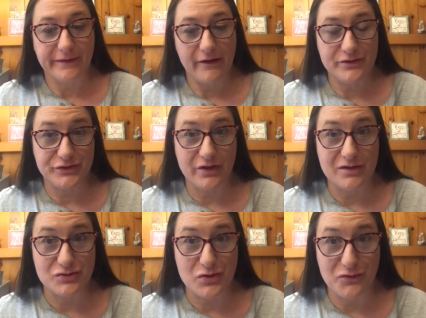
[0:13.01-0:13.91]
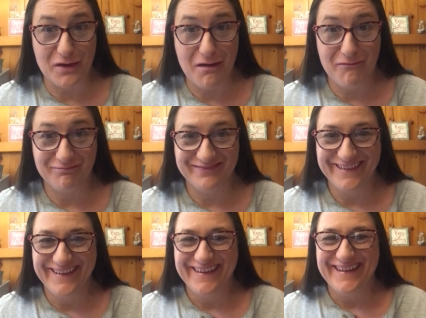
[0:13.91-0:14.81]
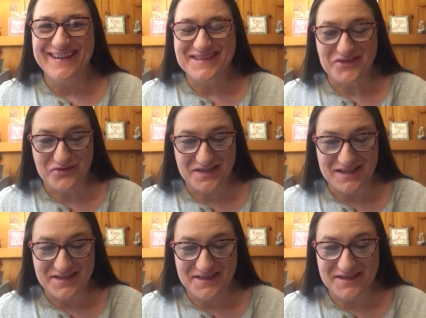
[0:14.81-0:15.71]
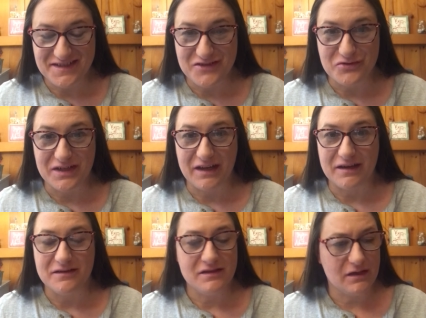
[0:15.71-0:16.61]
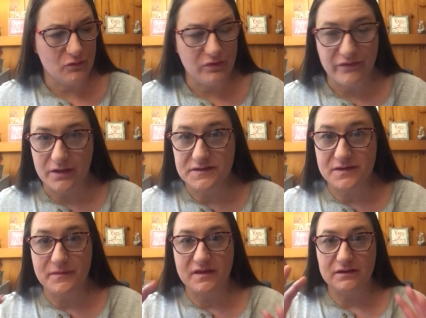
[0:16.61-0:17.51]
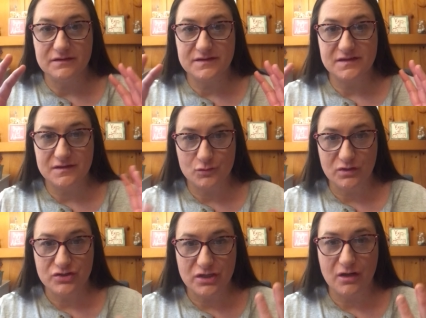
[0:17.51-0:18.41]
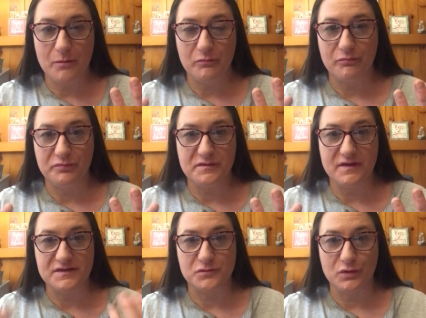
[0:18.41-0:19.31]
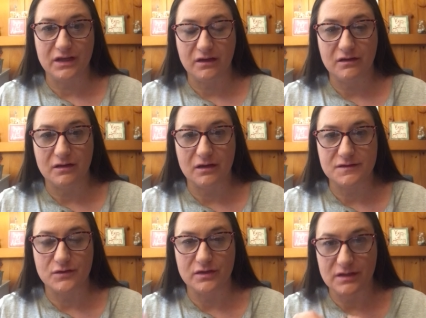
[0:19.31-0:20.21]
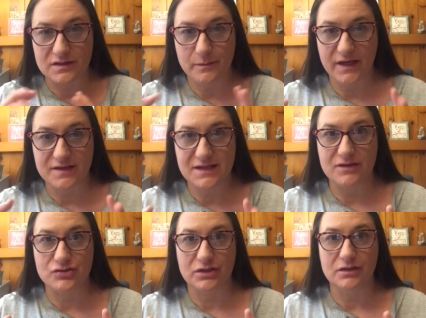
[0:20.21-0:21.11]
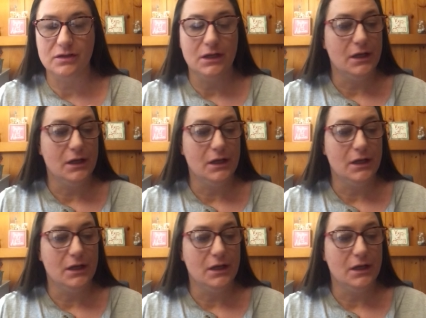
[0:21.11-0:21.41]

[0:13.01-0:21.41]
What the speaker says: Aren't you glad you know that? So it's nice to see you again. We've got some things switching up this week, so you need to pay attention.